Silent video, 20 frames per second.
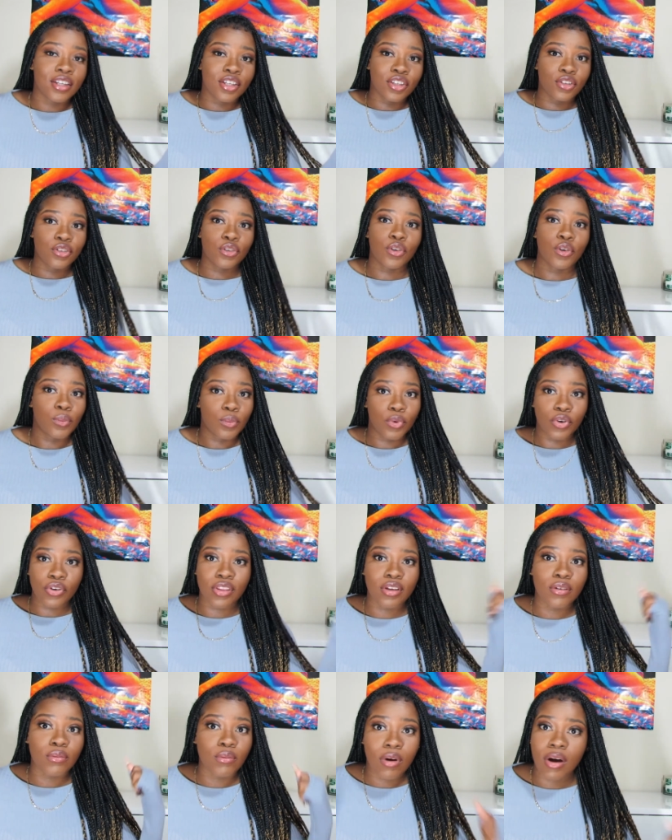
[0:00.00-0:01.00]
you know, more
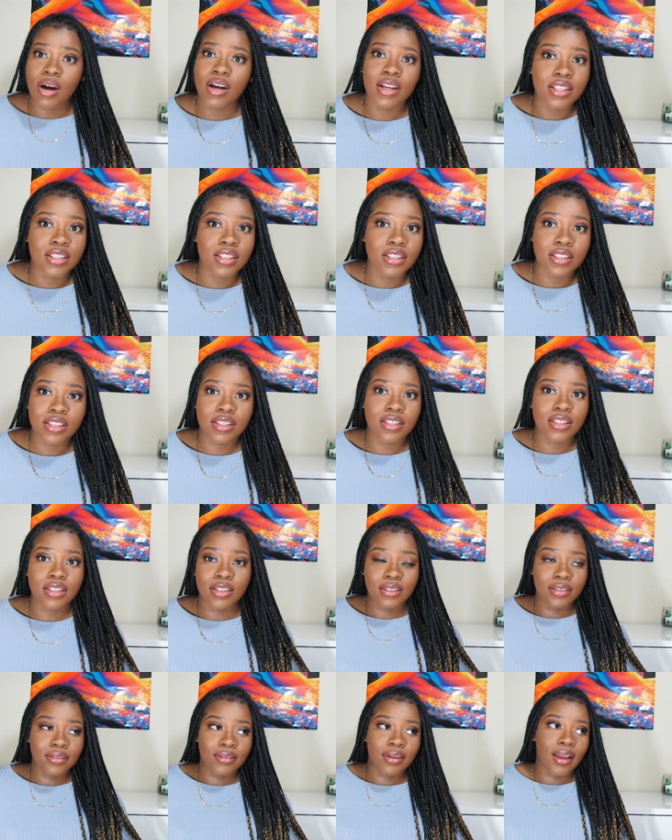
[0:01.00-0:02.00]
than once,
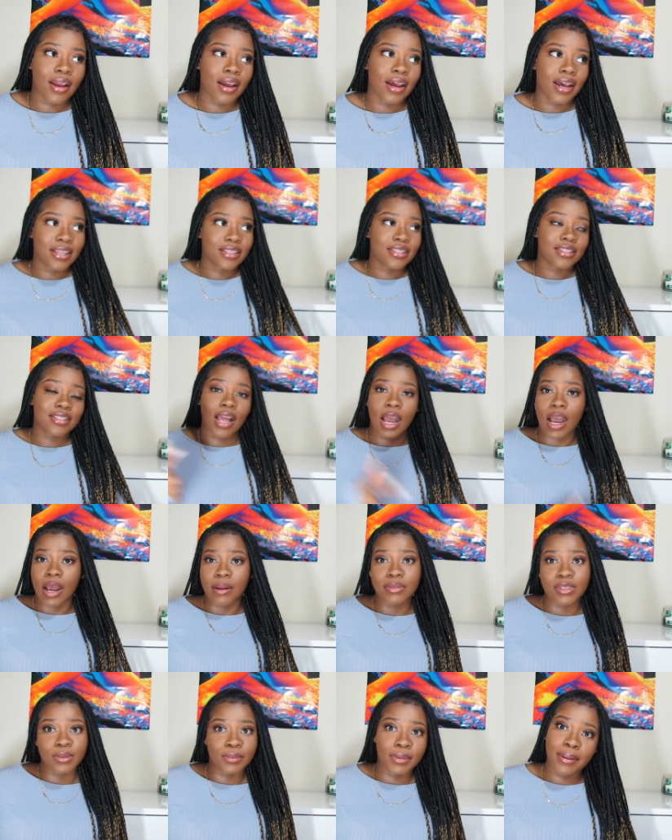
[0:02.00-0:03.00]
and I had
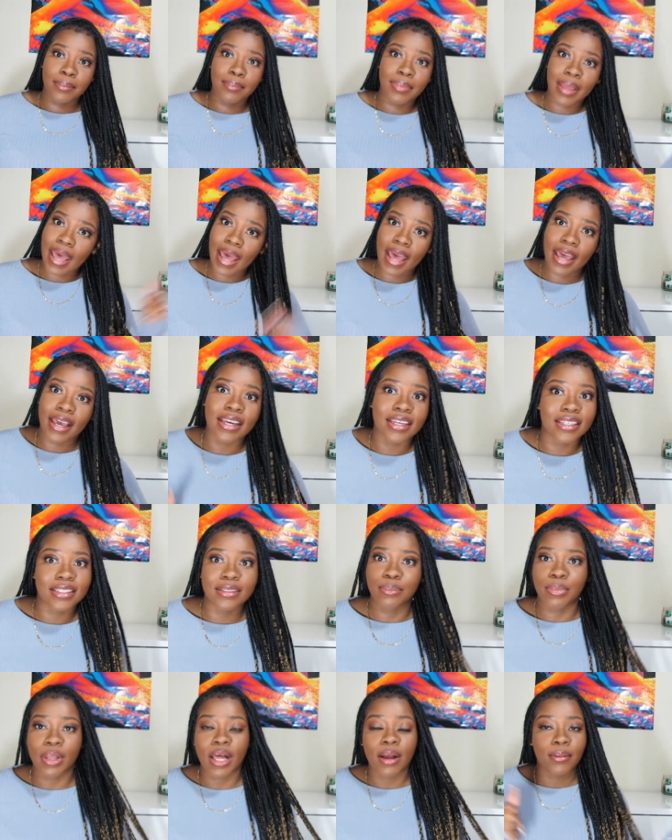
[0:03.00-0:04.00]
stopped, went back,
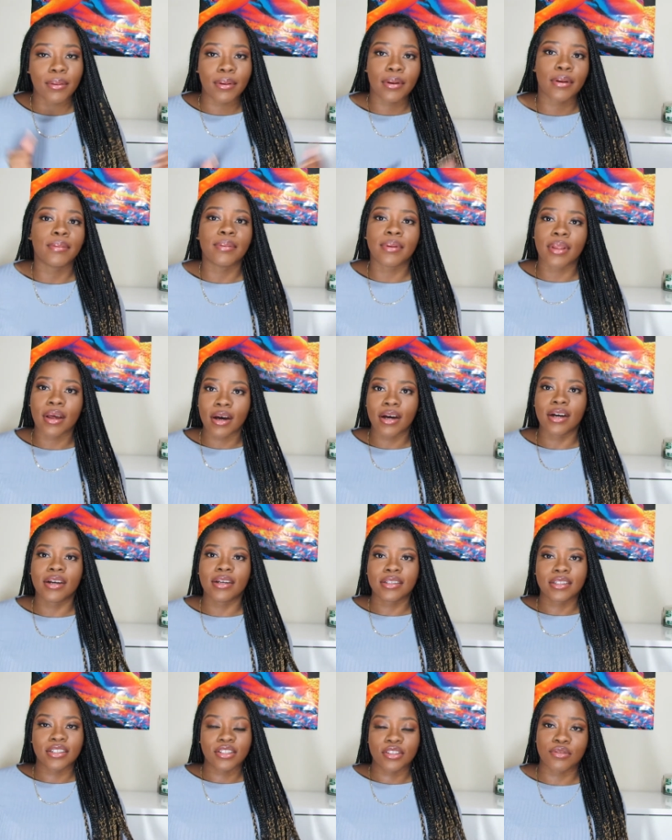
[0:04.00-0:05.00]
and blah blah
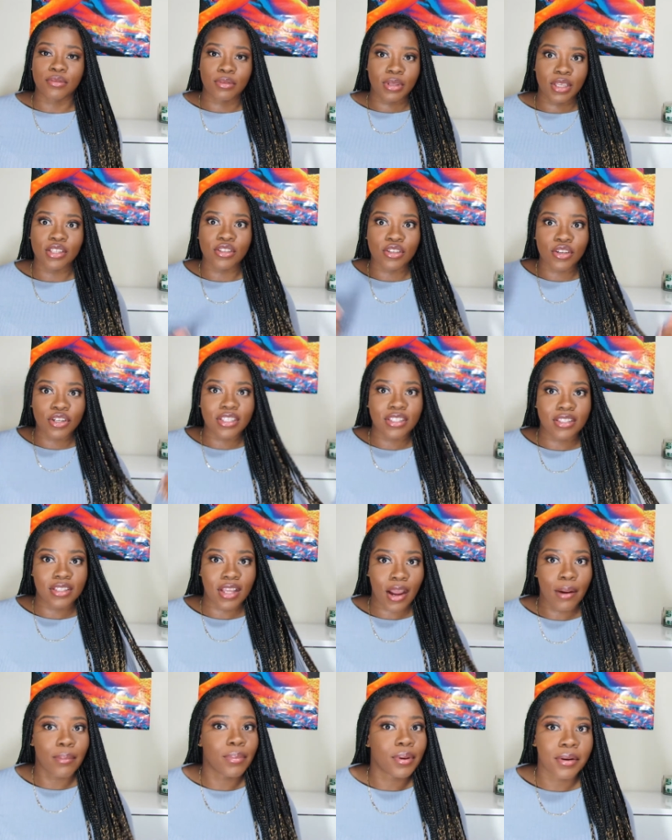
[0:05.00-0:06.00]
blah, because laser is
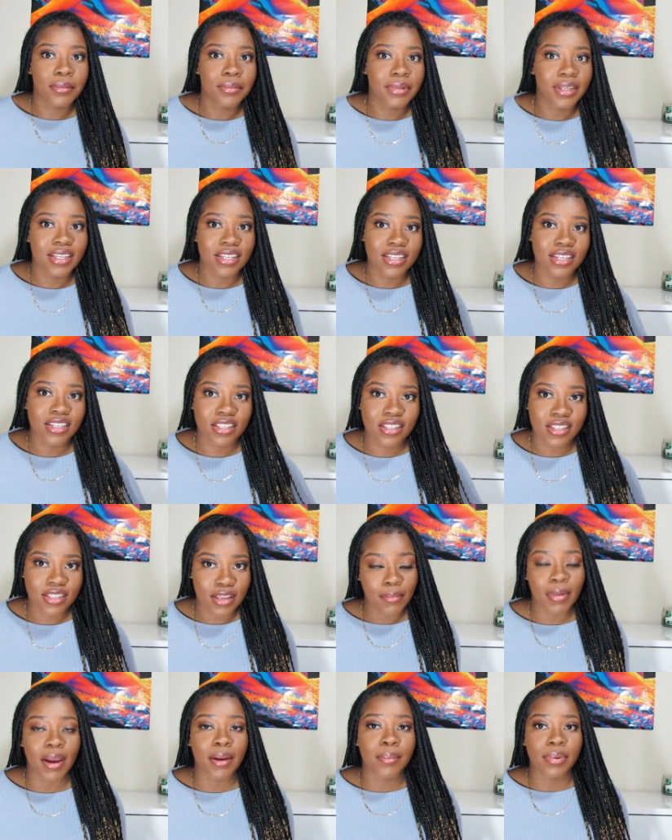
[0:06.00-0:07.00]
not permanent, it is
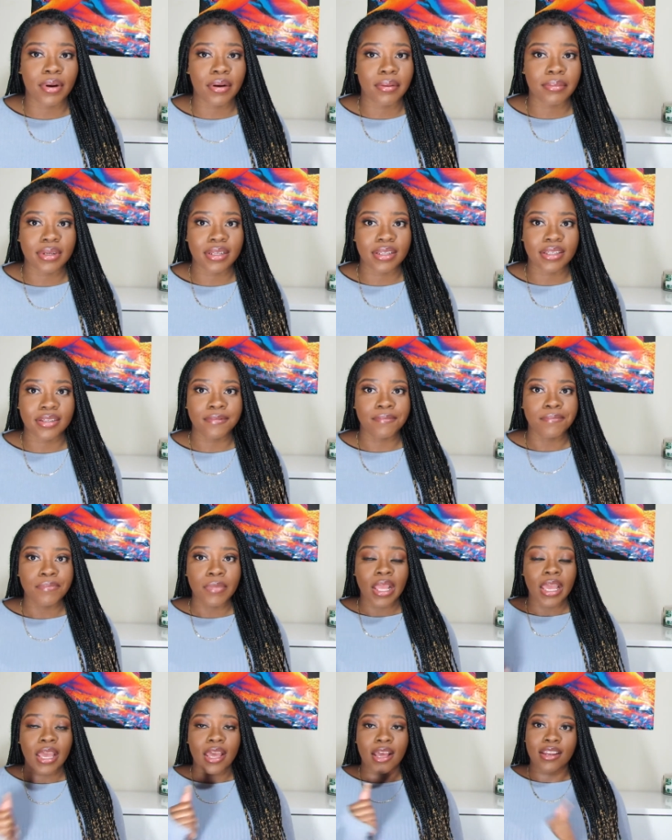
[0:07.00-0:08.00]
semi-permanent.
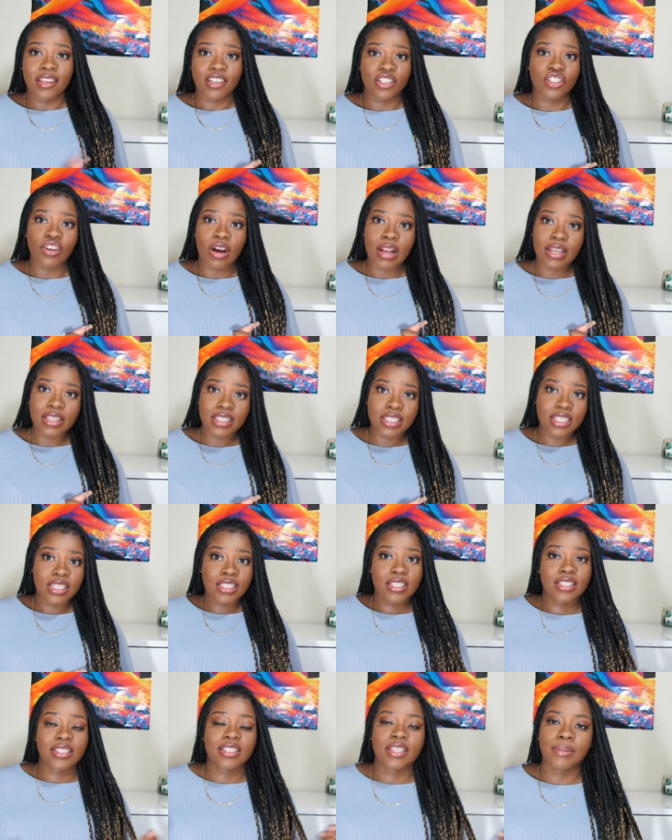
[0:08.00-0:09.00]

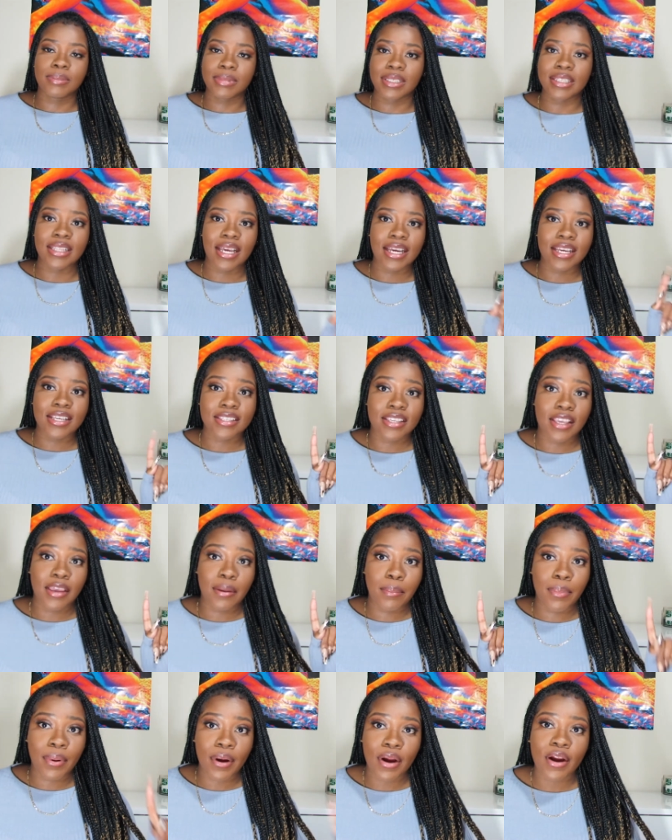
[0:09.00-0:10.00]
Electrolysis is something that is a
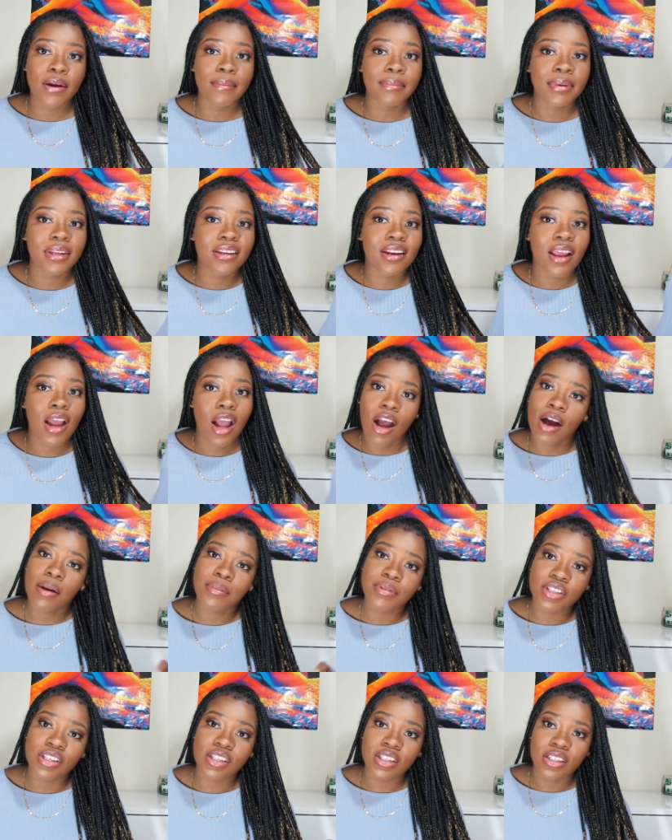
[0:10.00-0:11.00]
permanent
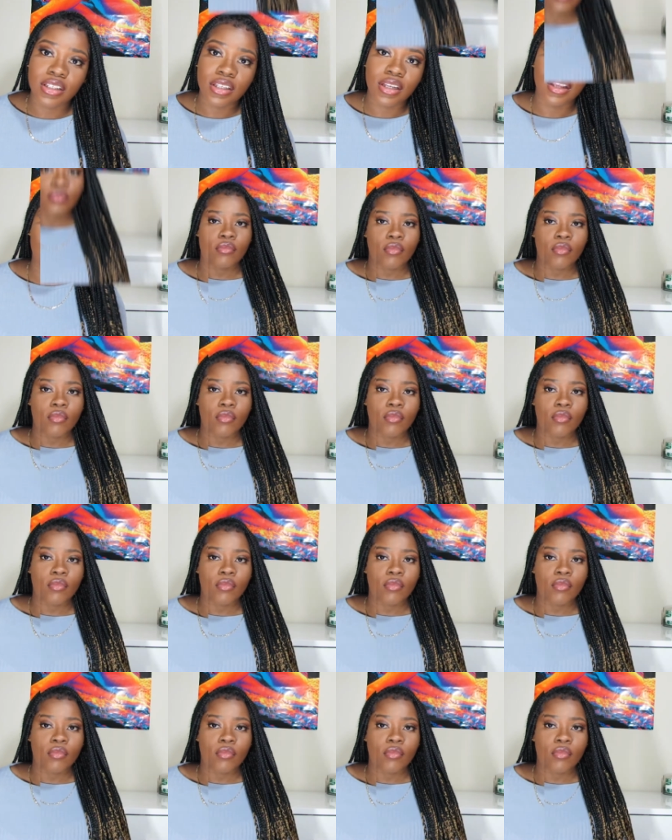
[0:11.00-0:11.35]
option.